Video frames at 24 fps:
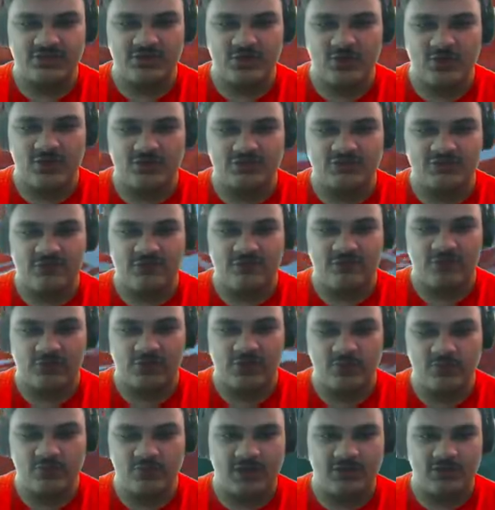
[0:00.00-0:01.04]
going to
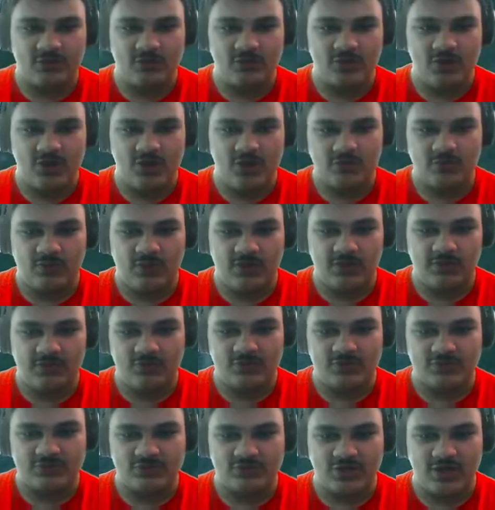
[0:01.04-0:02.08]
float? I don't know. Well,
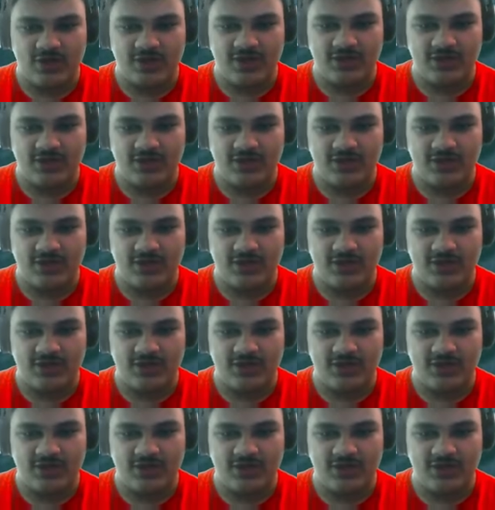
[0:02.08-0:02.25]
we can try